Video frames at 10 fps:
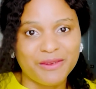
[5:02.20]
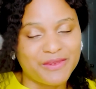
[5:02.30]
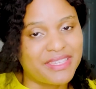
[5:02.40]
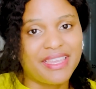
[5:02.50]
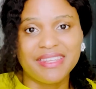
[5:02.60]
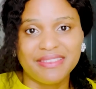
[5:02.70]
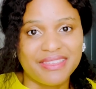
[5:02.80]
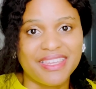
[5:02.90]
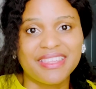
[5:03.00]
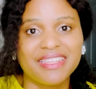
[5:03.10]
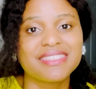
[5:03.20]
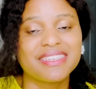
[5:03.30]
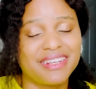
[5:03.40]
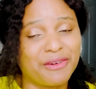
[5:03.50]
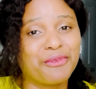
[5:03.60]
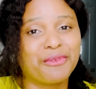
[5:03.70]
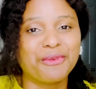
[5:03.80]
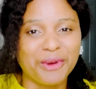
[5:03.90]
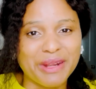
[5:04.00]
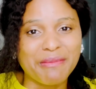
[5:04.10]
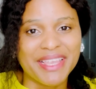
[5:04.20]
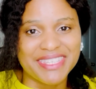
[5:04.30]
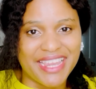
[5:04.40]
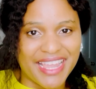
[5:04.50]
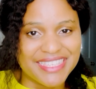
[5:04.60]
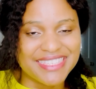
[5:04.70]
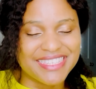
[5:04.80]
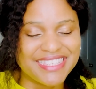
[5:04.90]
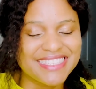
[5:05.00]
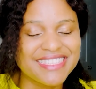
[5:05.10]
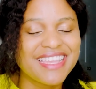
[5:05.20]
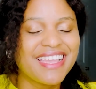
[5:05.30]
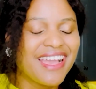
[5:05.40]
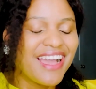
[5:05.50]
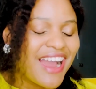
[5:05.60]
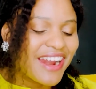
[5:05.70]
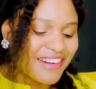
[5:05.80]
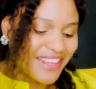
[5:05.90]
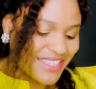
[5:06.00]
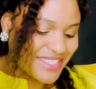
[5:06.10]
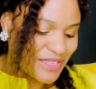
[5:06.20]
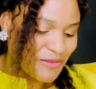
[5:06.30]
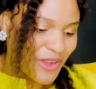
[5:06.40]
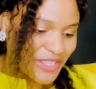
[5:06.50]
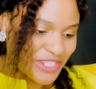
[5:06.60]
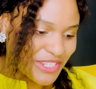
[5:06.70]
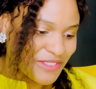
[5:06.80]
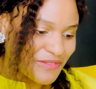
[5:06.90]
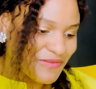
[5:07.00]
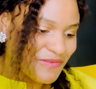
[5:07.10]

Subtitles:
going to say anything that's going to ruin my chances. All right, let's keep watching.